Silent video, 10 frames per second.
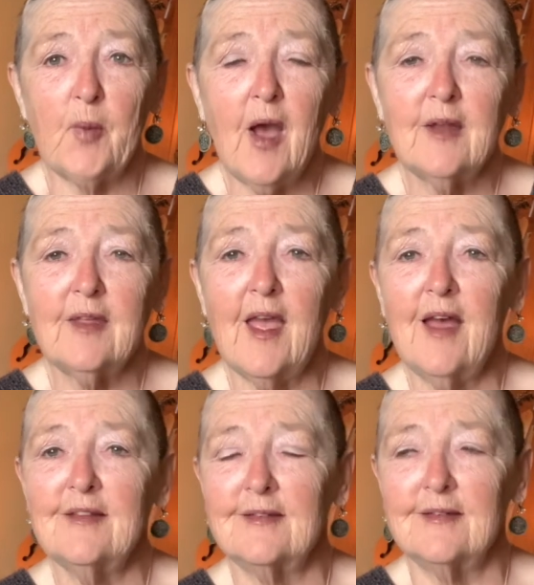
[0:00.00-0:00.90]

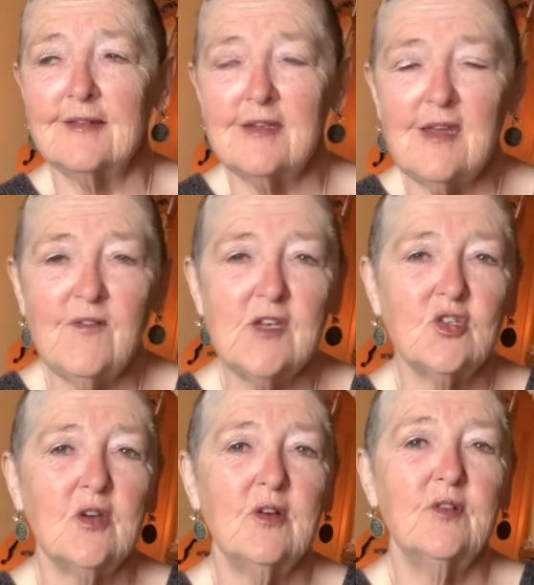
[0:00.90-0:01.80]
podcasts and TV
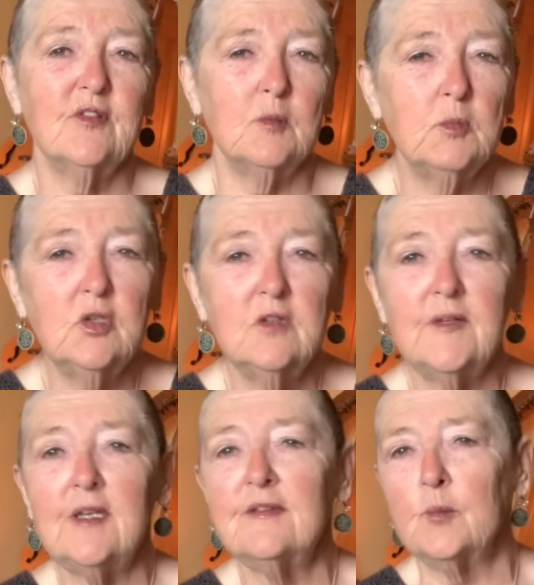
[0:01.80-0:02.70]
shows and
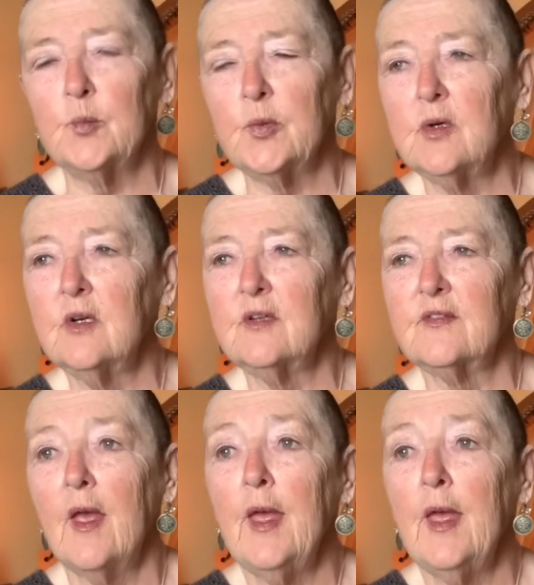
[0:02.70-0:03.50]
movies and books.